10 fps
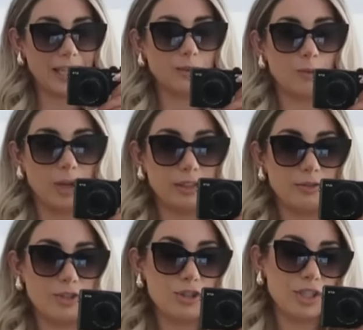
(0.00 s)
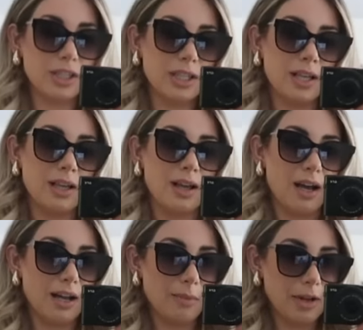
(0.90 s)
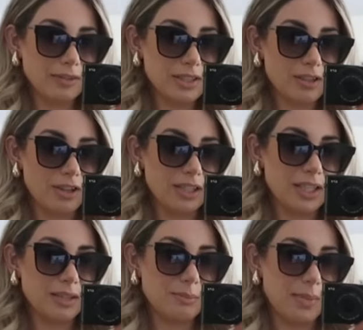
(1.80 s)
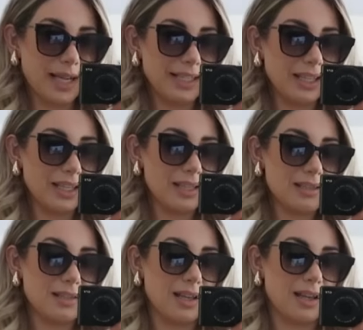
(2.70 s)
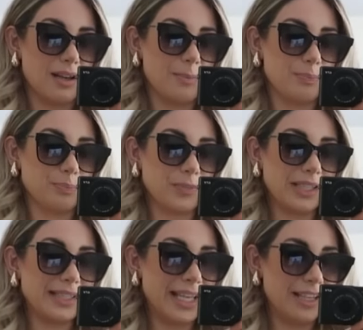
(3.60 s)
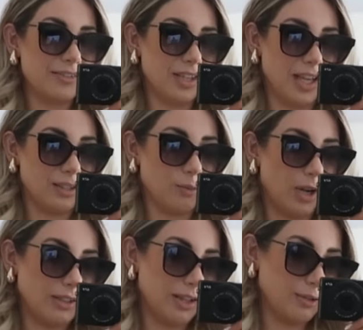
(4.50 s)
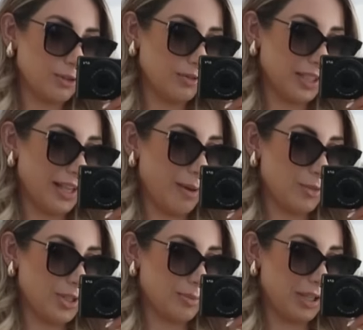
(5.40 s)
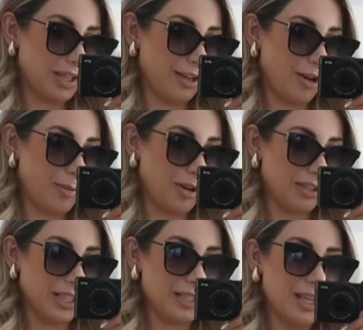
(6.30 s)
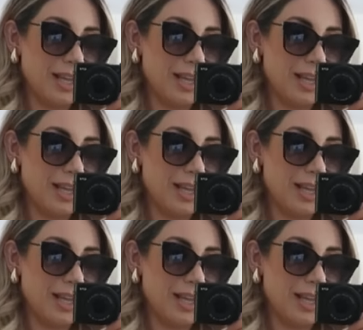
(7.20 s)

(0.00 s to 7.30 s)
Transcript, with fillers: and white version of this cardigan. Mine is navy and white. I don't know if the camera is picking up on it.